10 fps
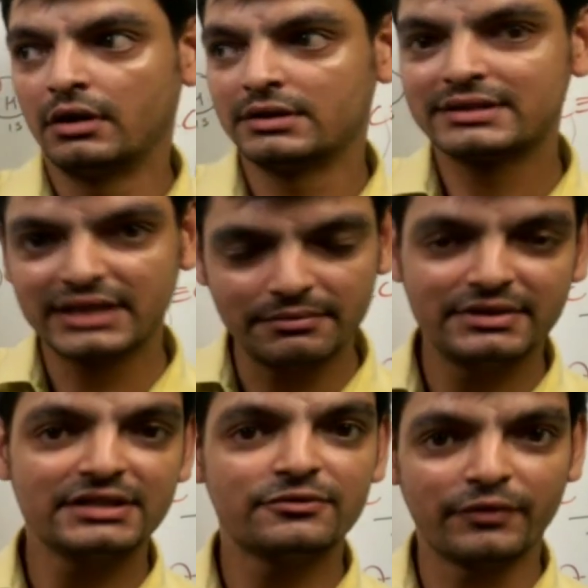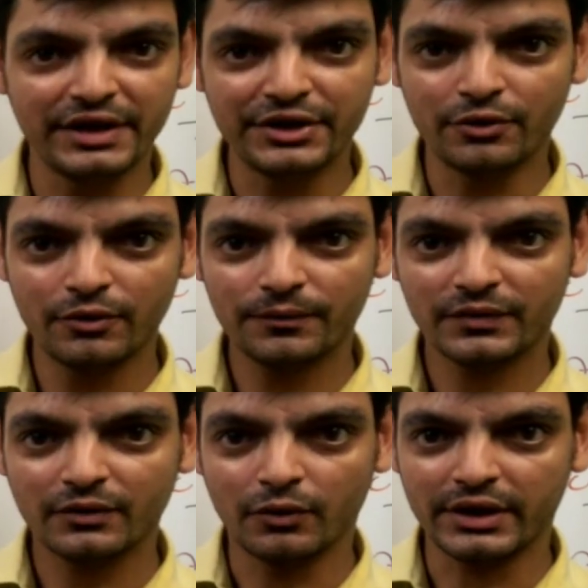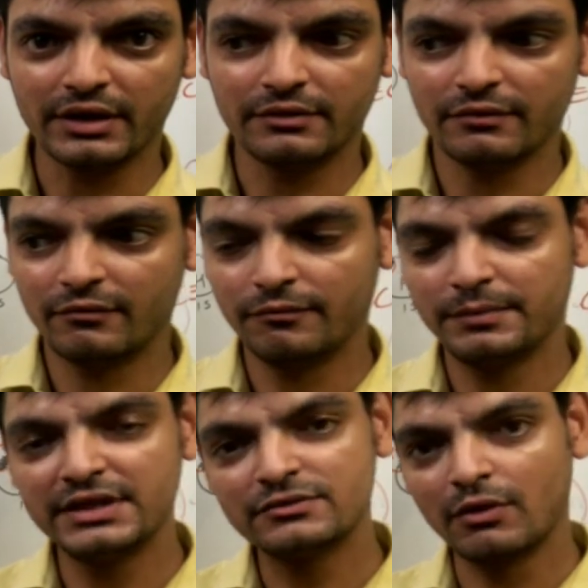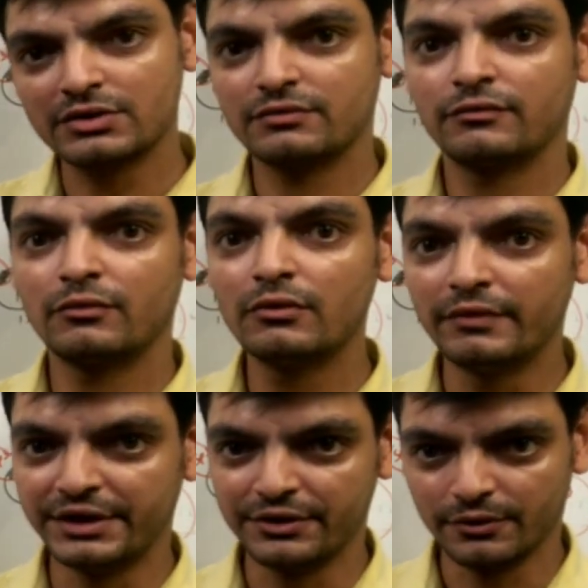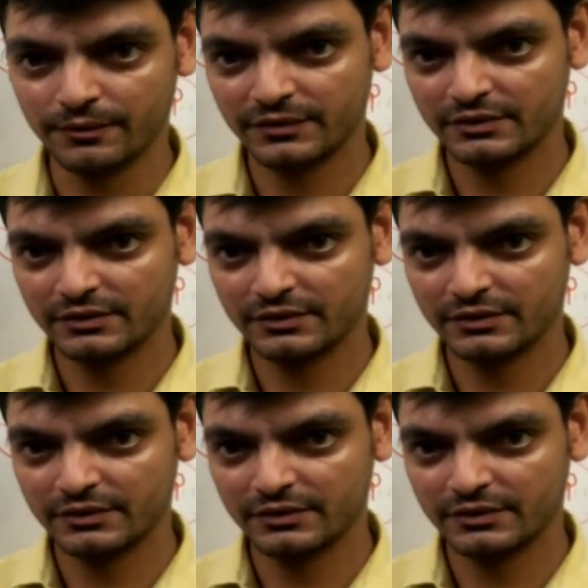skip this video. Okay, please watch full video.